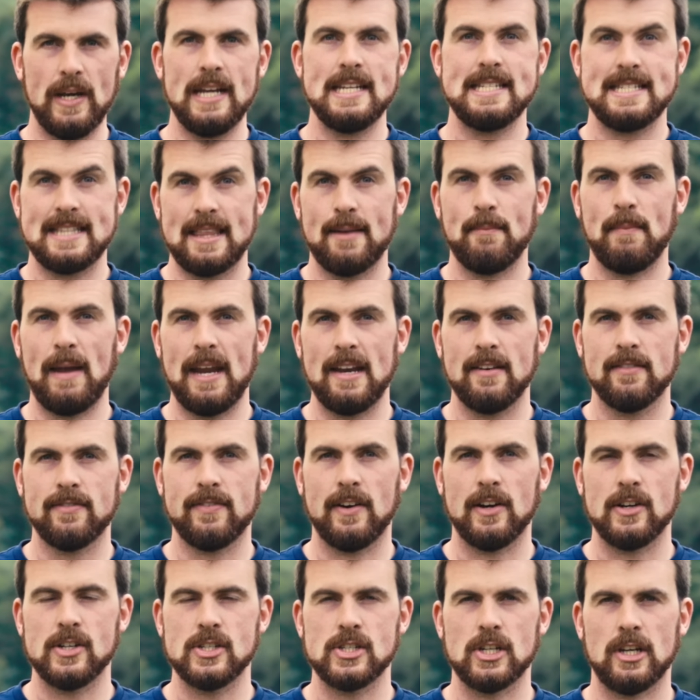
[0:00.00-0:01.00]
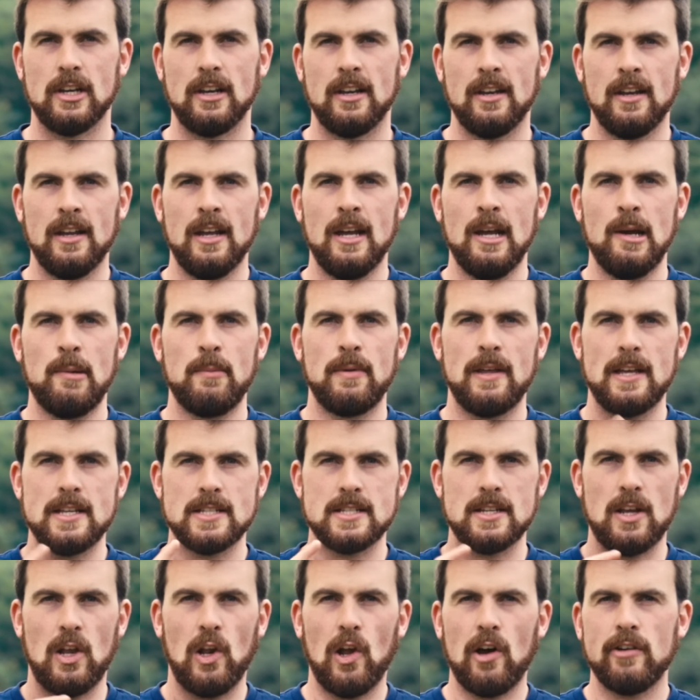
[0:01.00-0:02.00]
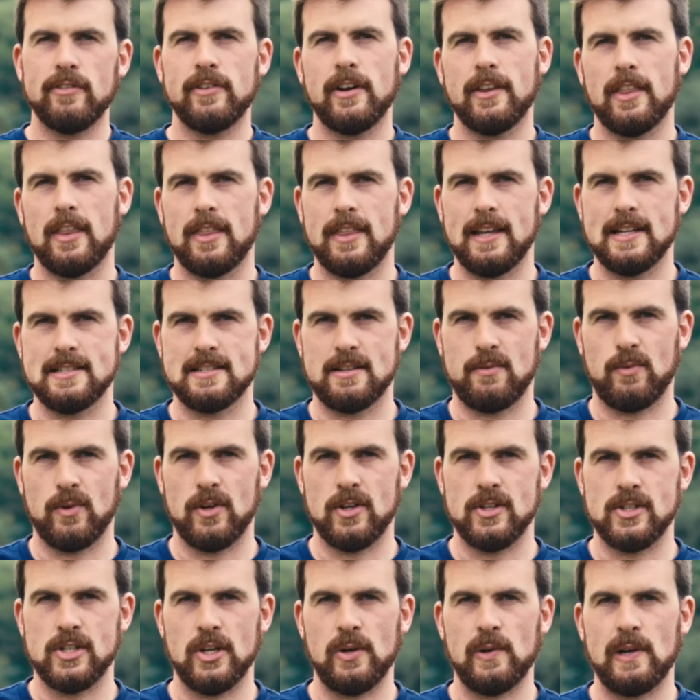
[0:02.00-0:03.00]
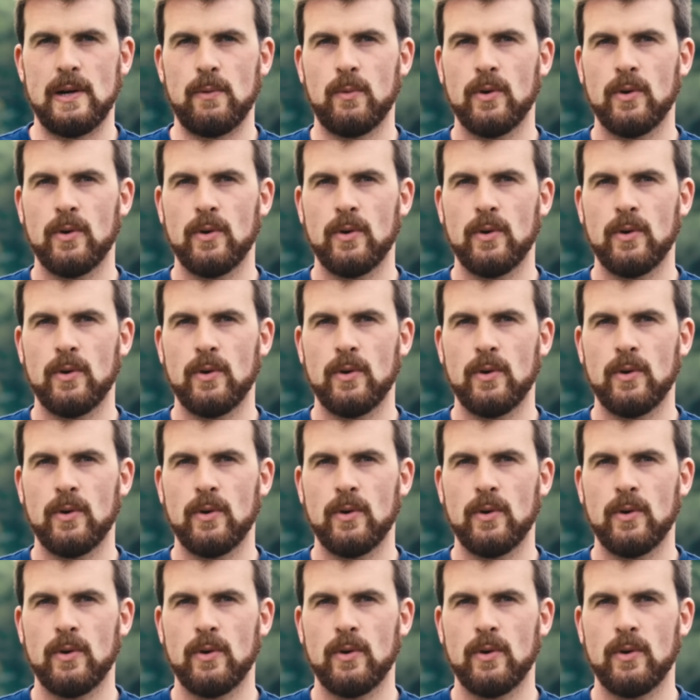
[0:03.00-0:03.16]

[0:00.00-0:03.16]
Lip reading: is the main function. There's a lot of other things I want to do.